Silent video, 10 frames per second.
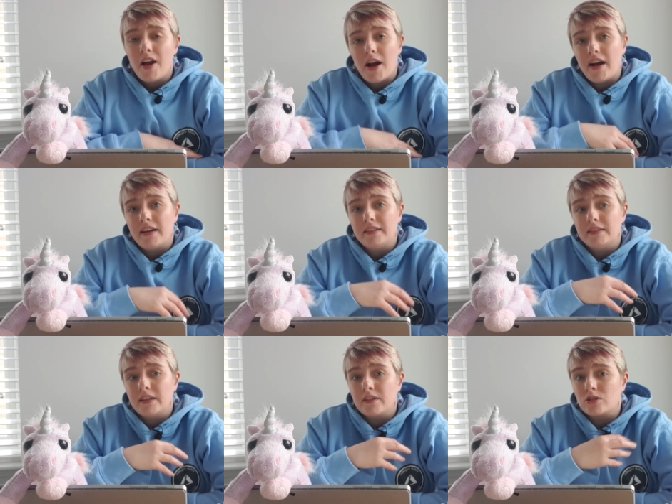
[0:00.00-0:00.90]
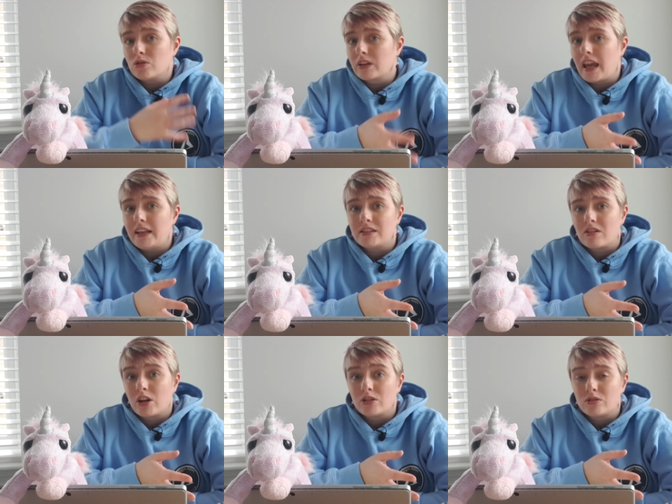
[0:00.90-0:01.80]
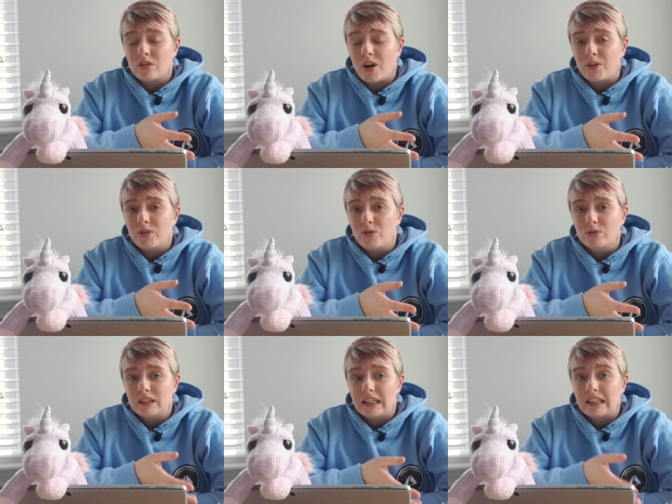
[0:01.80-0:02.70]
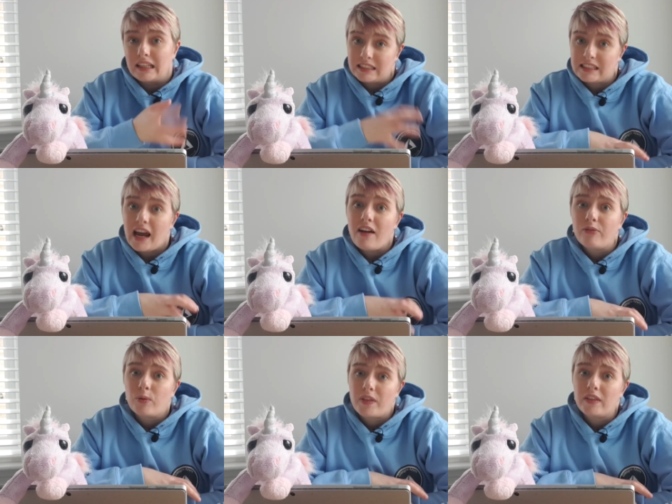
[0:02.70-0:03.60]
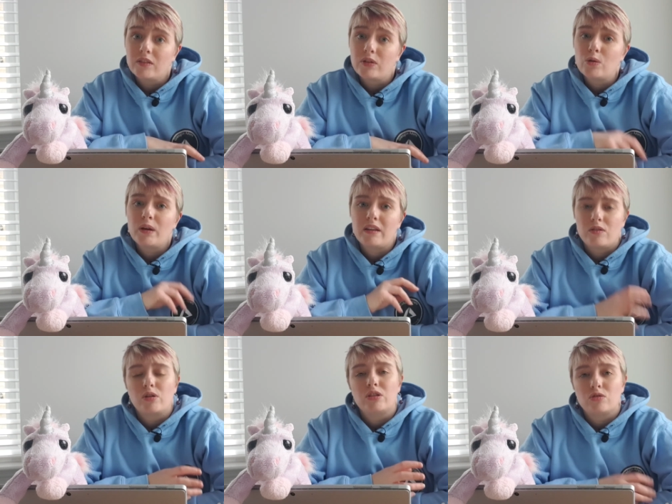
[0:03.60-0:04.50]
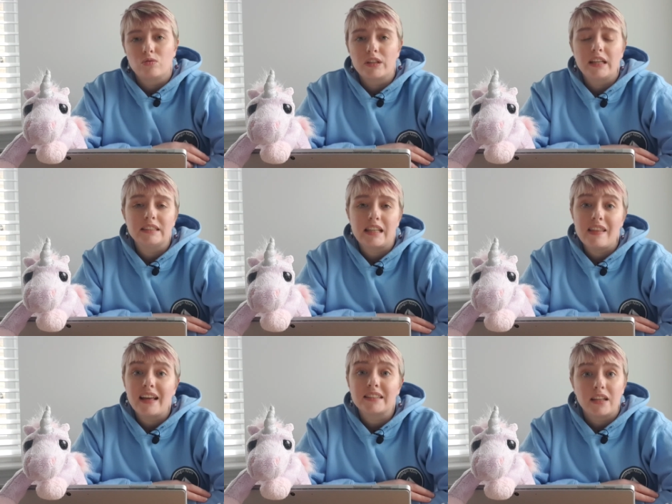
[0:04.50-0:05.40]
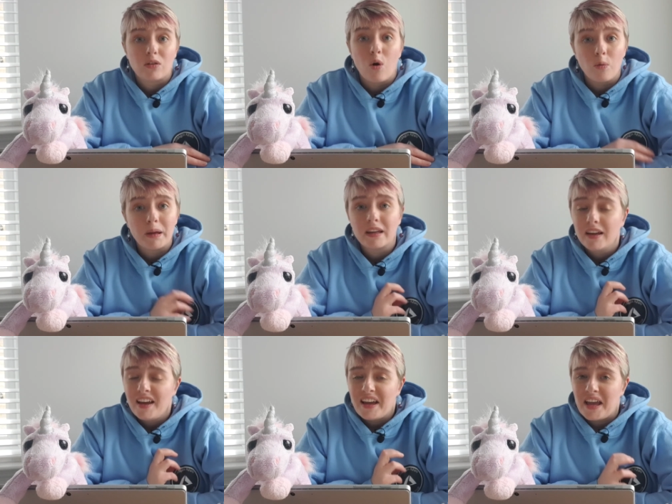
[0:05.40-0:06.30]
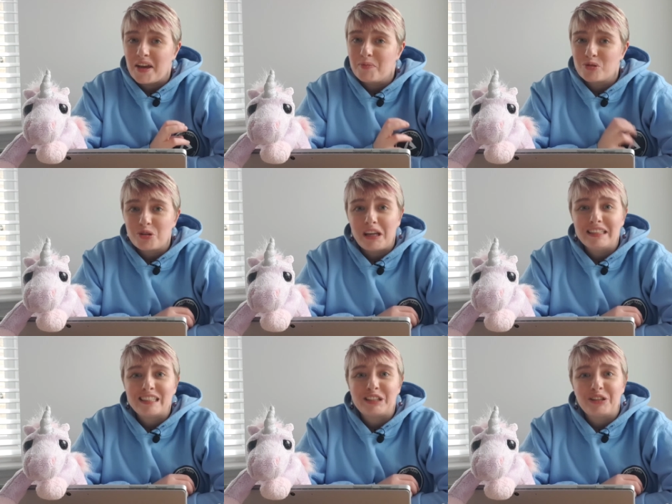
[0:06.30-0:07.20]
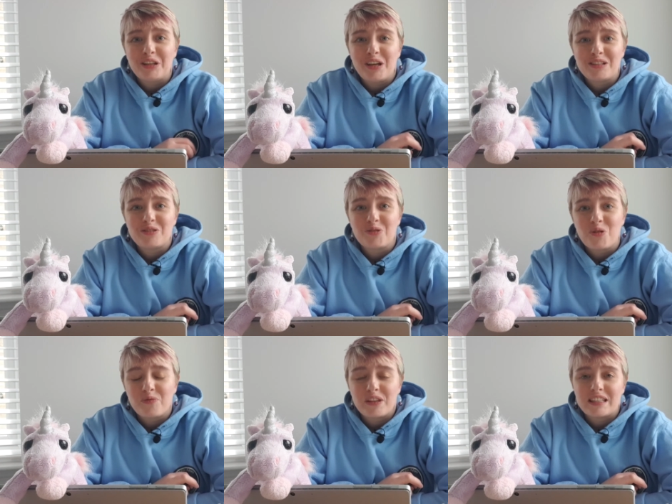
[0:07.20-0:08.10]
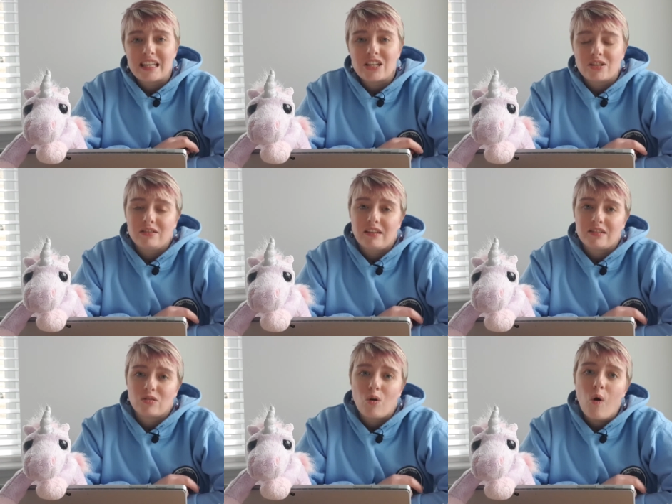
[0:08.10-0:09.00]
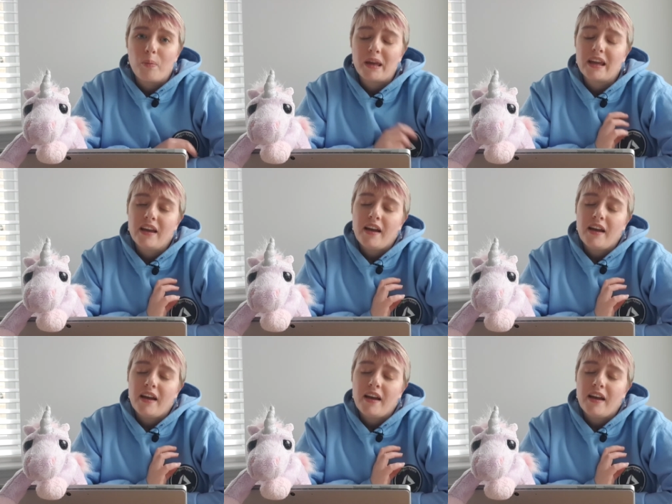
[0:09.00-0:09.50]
and the tour guides are not only like staff within the railway, they're historians, and that's their hobby. Trains and the history of the station is their hobby.